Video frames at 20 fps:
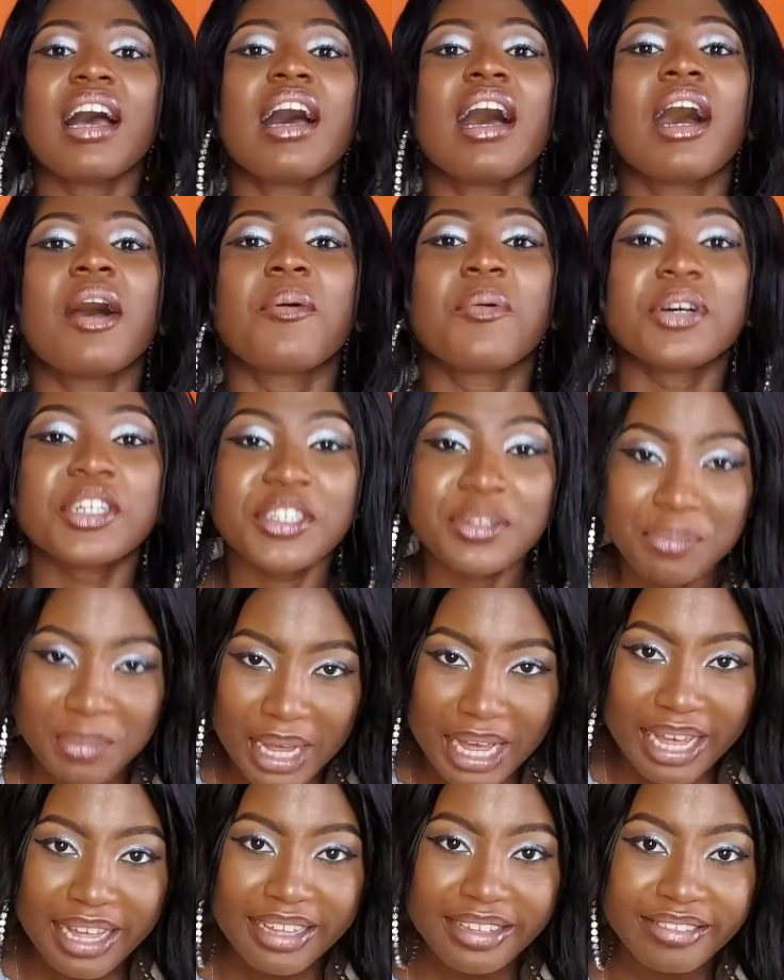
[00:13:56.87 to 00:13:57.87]
I wash my
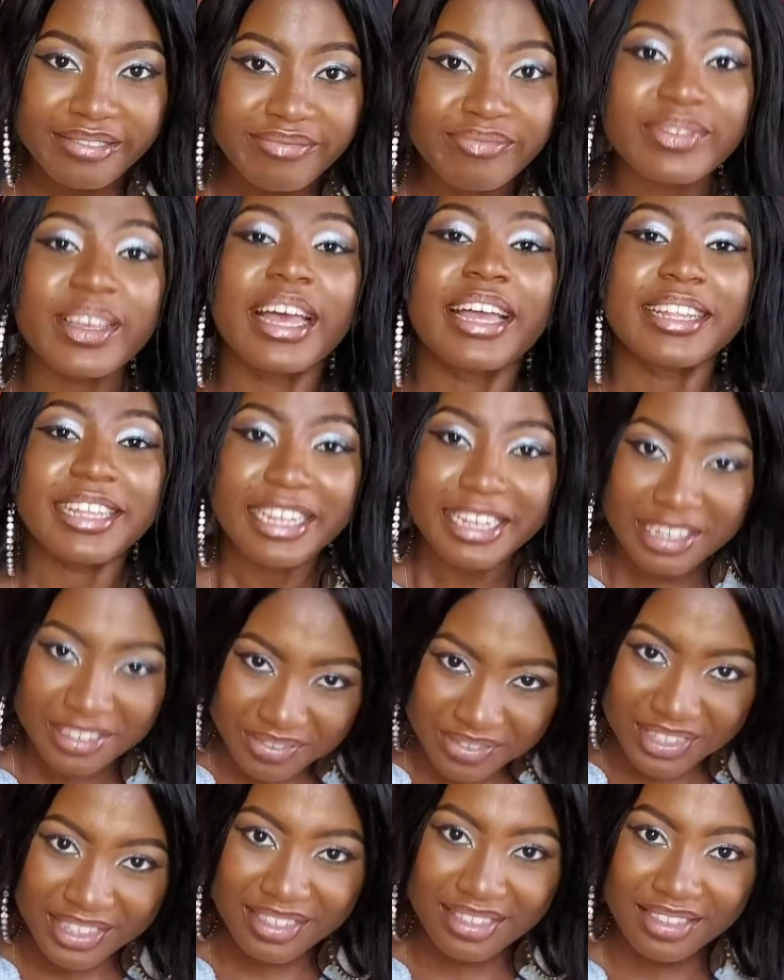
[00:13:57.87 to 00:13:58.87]
hand and I leave
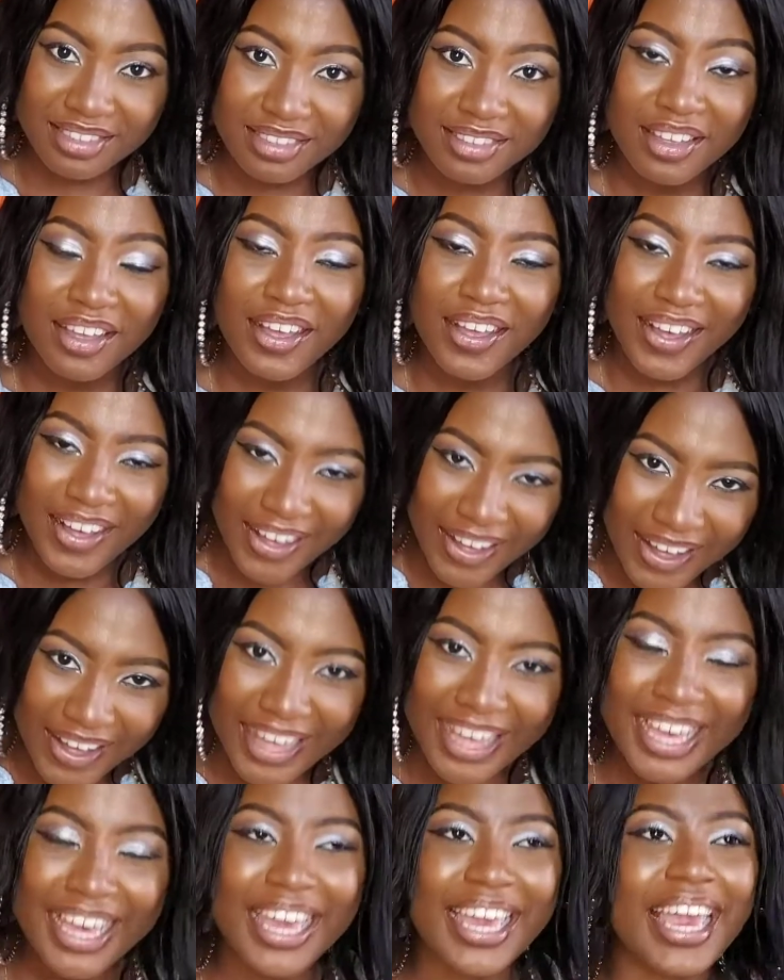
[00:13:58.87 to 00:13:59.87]
it.
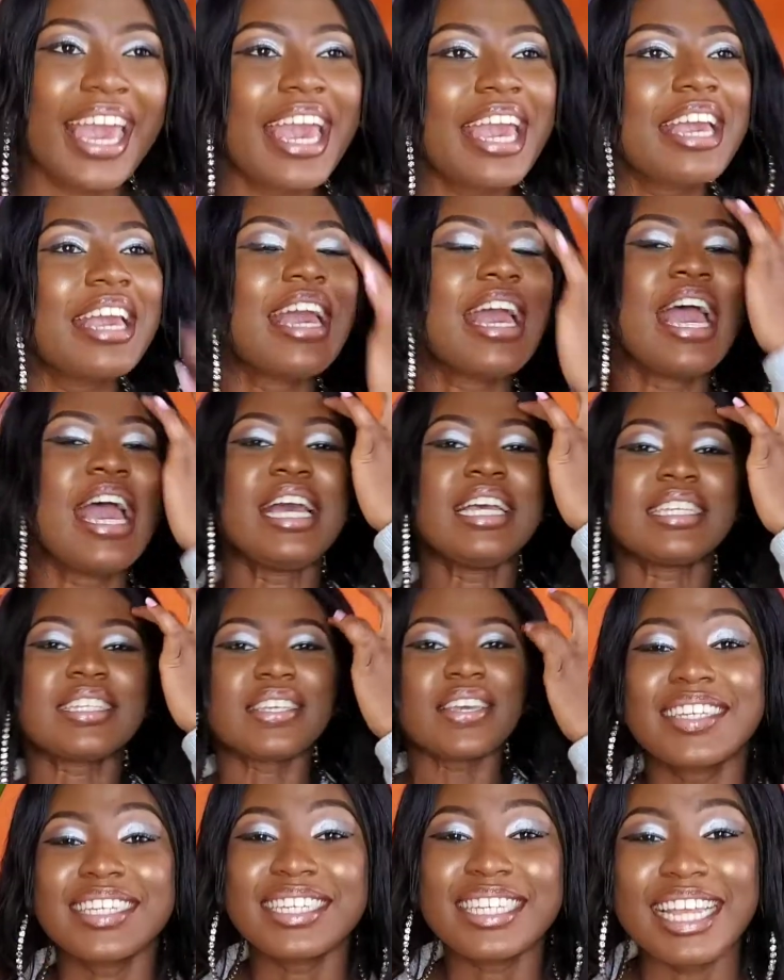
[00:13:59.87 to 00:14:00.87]
Okay,
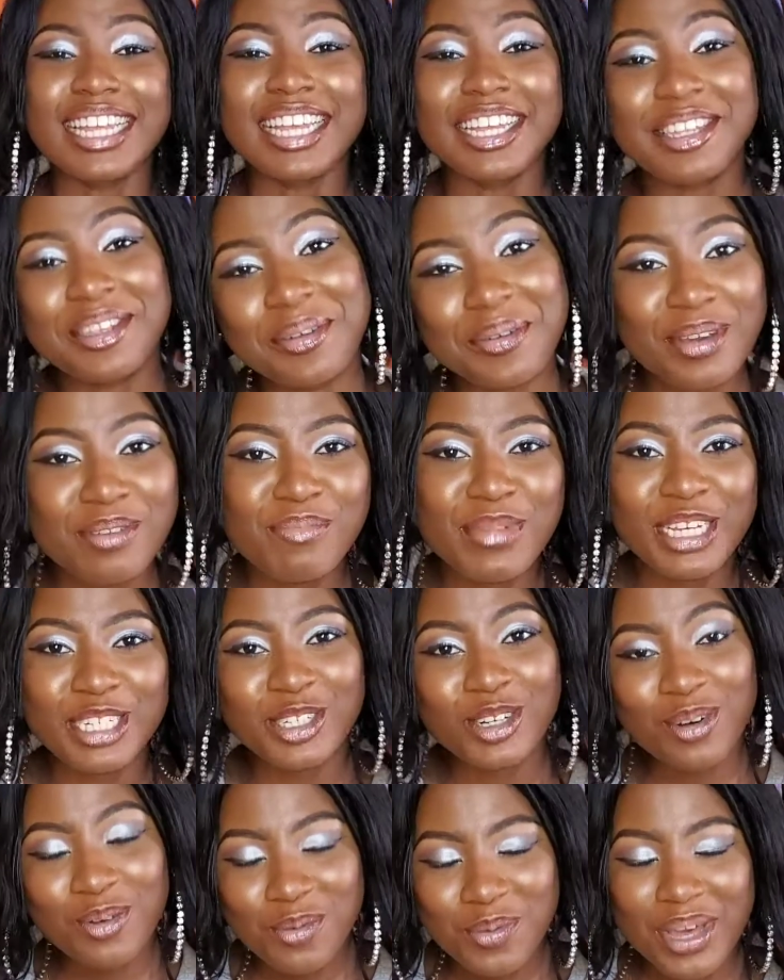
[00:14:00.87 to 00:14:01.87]
so these are the 3
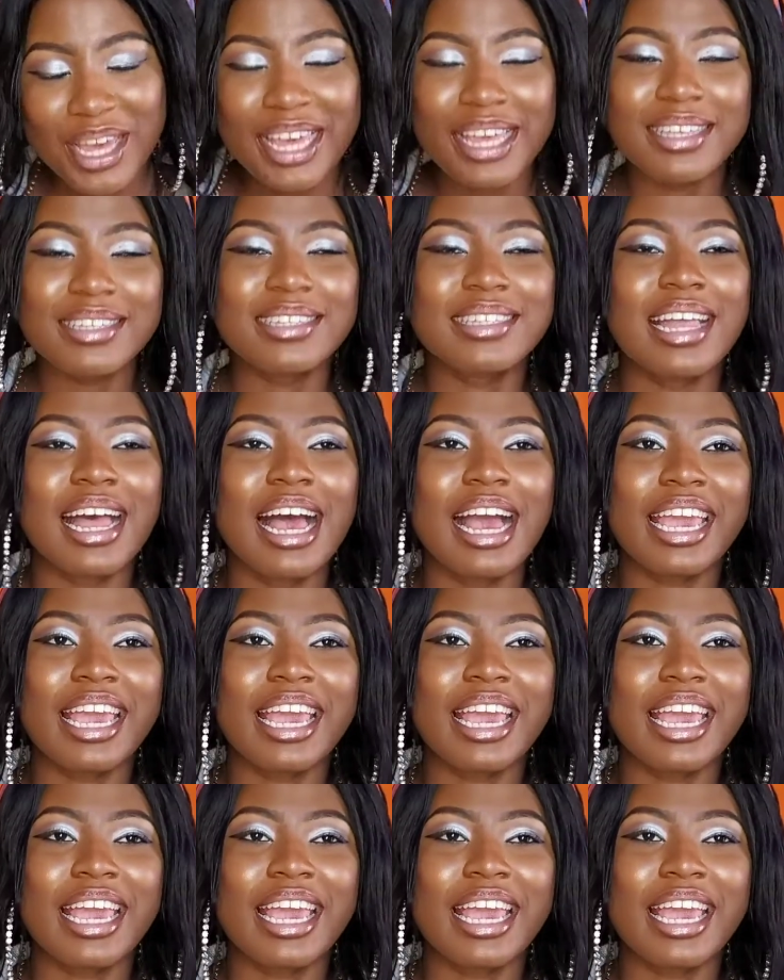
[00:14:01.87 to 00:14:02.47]
major ways that I